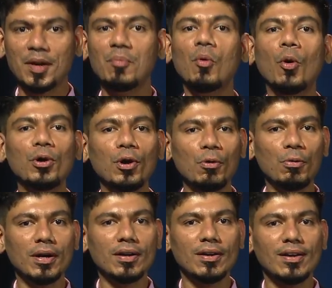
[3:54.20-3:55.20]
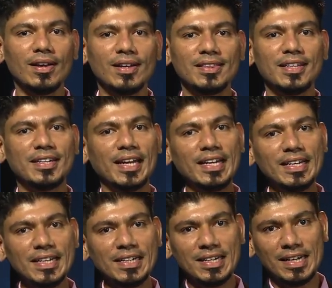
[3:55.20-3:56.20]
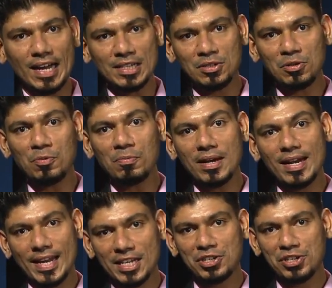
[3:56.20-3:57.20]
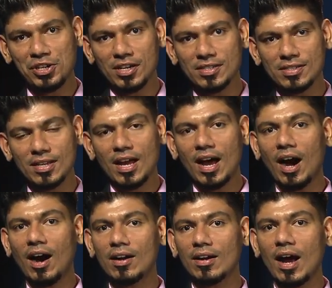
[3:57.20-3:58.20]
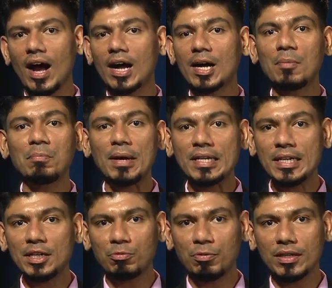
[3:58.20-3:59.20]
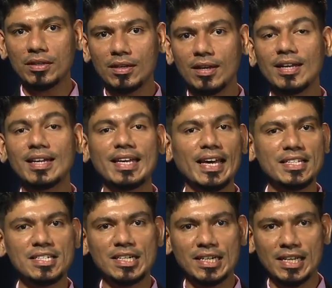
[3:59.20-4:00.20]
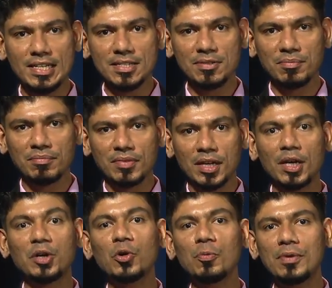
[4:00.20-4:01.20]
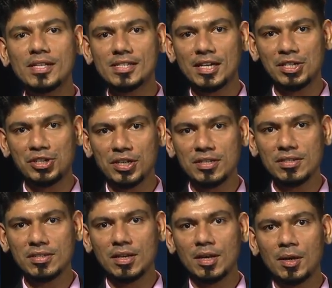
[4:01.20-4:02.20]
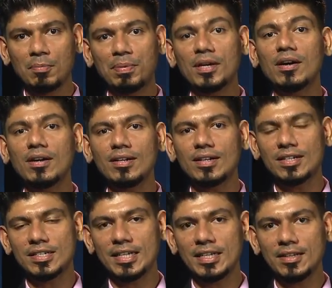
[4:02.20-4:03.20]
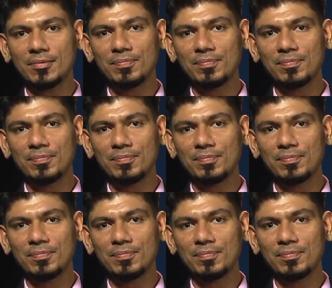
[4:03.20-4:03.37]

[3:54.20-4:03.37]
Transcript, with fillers: Moreover, the regular classroom lectures are accompanied with case studies, group discussions, peer learning,